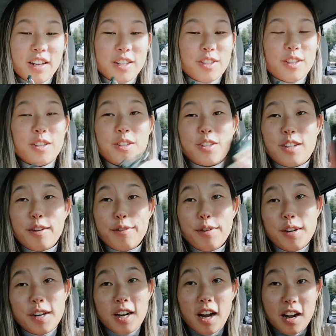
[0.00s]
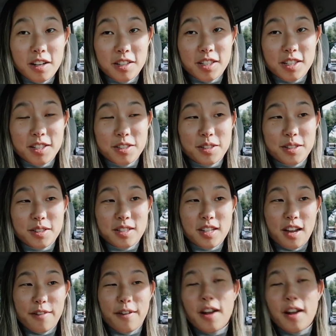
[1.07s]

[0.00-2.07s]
So there's different colors and stuff.